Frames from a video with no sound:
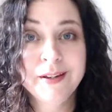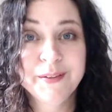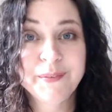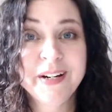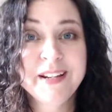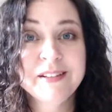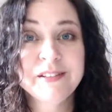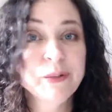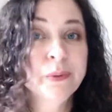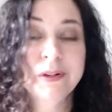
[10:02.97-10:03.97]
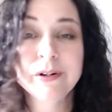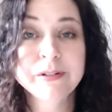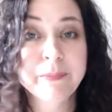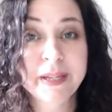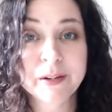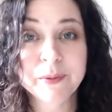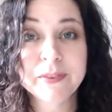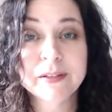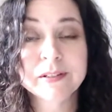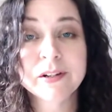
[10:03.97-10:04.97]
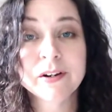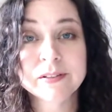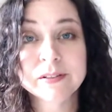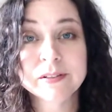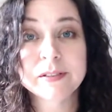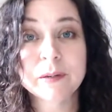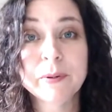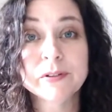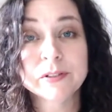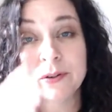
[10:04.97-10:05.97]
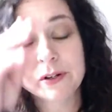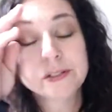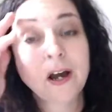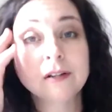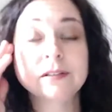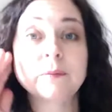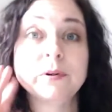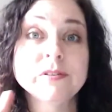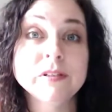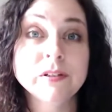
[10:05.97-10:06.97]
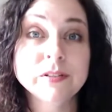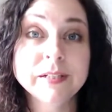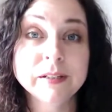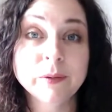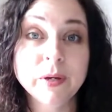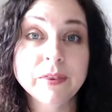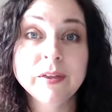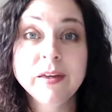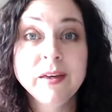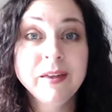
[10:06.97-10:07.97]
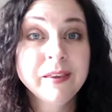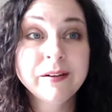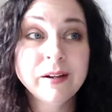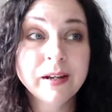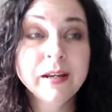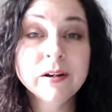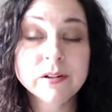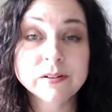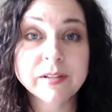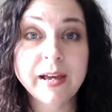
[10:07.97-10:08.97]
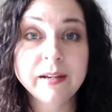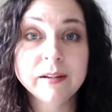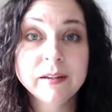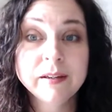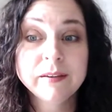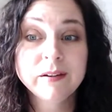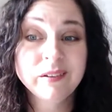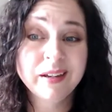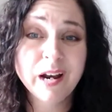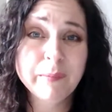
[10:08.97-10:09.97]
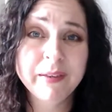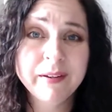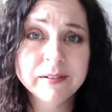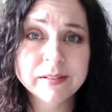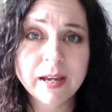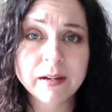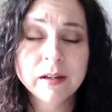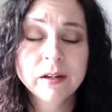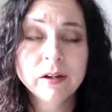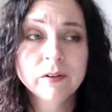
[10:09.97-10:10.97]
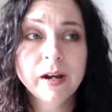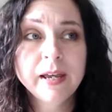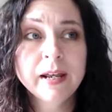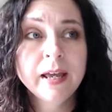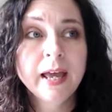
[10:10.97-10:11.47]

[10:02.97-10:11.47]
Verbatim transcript: One is you weren't heard to begin with. That's a narcissistic person or a toxic person you're dealing with. They're not going to hear your side. They only care about their side, right?